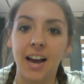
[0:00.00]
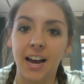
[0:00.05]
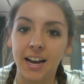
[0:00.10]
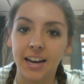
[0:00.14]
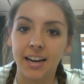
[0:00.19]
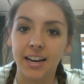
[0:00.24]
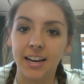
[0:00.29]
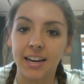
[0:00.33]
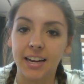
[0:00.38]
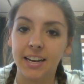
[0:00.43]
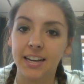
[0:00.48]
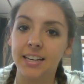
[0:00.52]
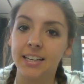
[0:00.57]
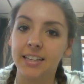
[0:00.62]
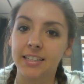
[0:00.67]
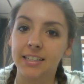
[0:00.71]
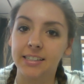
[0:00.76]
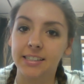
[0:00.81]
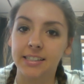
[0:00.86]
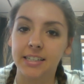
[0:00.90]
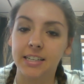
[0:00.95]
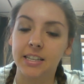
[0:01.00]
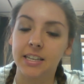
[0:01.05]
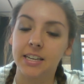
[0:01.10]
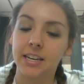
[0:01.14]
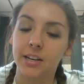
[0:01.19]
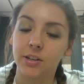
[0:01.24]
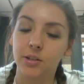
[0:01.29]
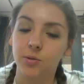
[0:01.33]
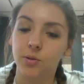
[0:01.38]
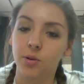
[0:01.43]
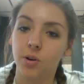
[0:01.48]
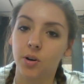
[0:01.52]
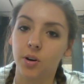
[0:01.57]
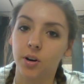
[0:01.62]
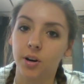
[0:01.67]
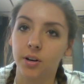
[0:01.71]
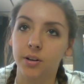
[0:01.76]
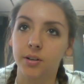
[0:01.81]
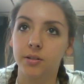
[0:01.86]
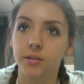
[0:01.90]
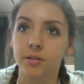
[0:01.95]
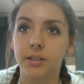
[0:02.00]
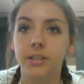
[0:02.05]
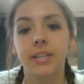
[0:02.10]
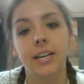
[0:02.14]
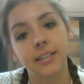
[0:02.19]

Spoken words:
I enlisted in the National Guard,